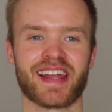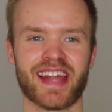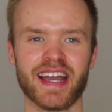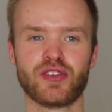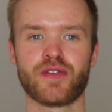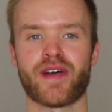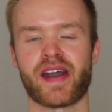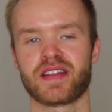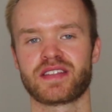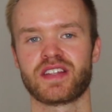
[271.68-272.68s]
and I like to
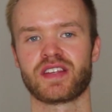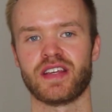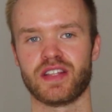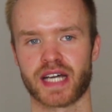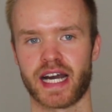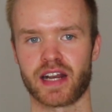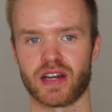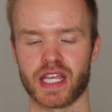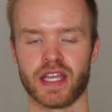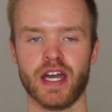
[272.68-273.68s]
finance it
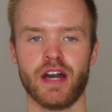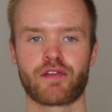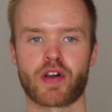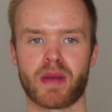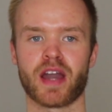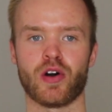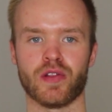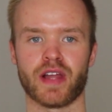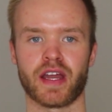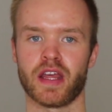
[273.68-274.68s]
entirely from my
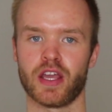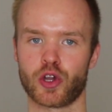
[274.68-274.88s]
online